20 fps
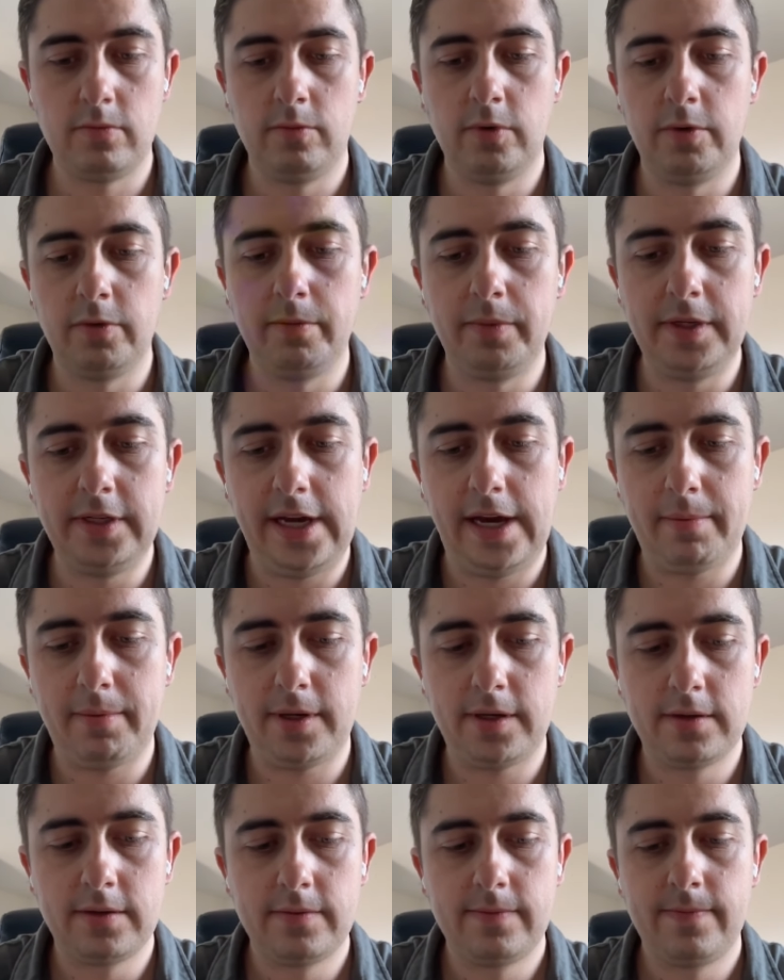we will be
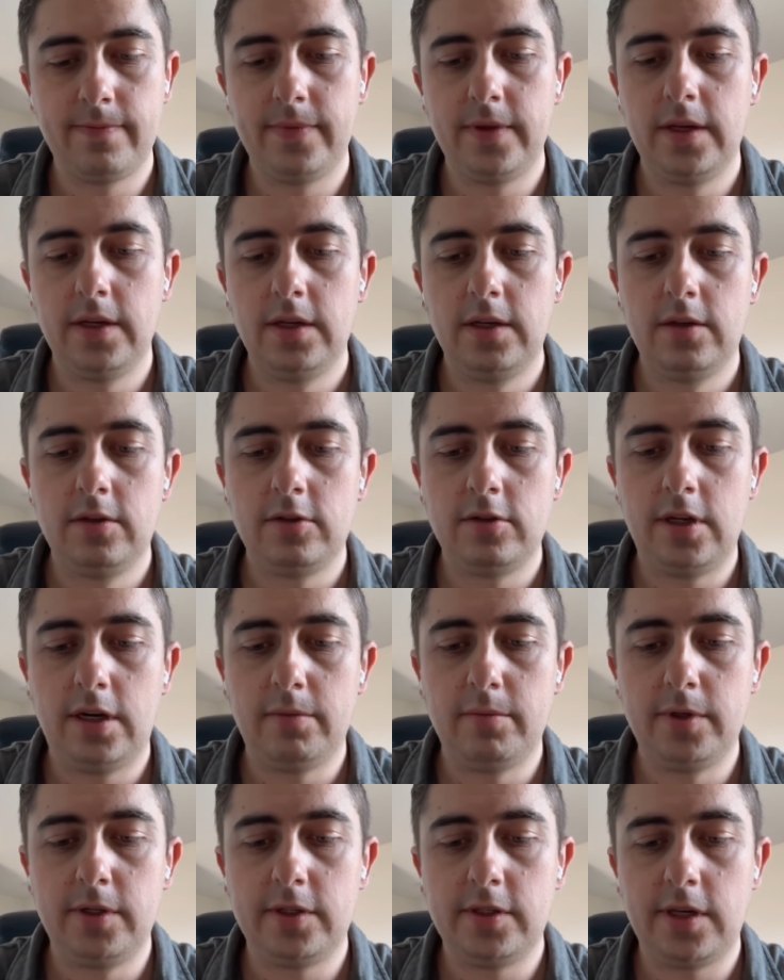tapping. So
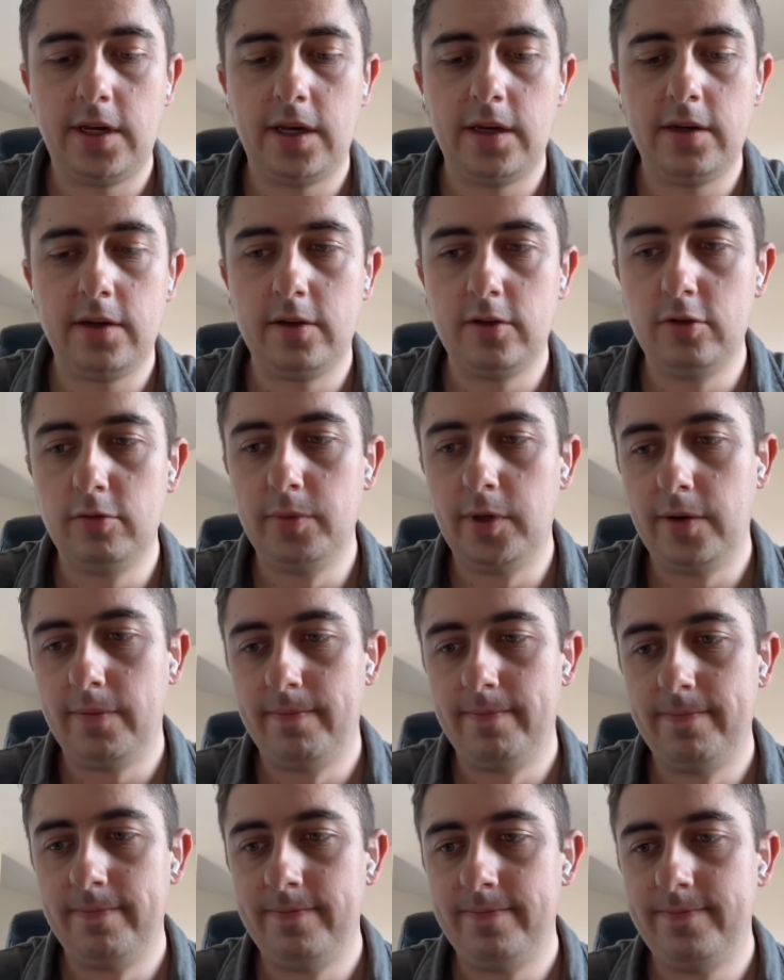now I'm going to say
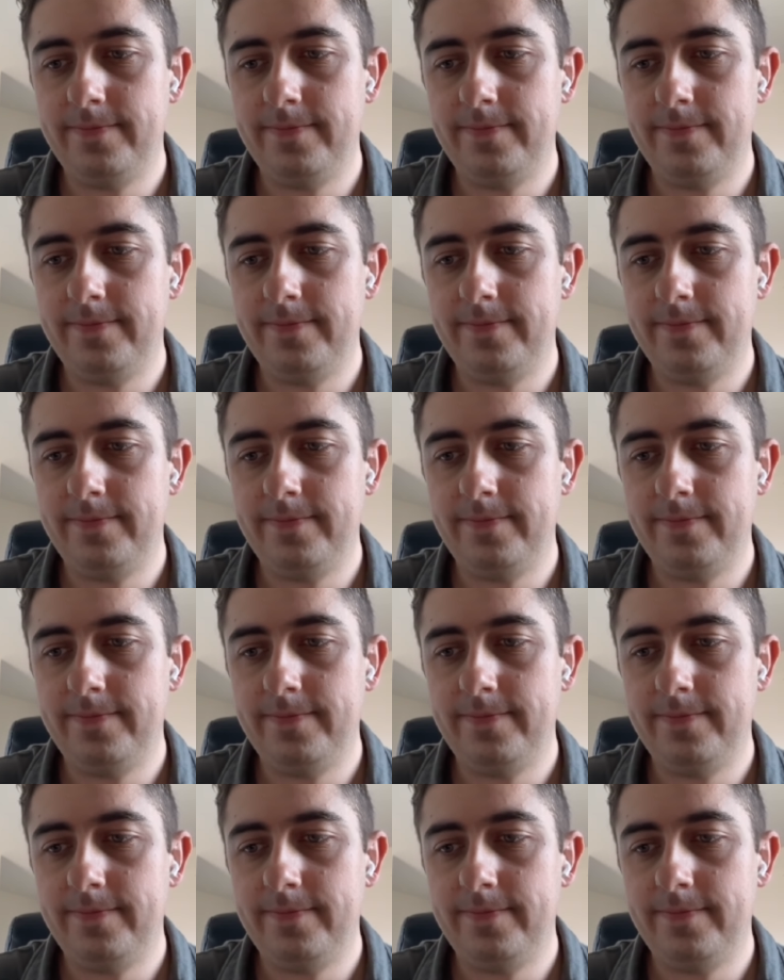aluminum.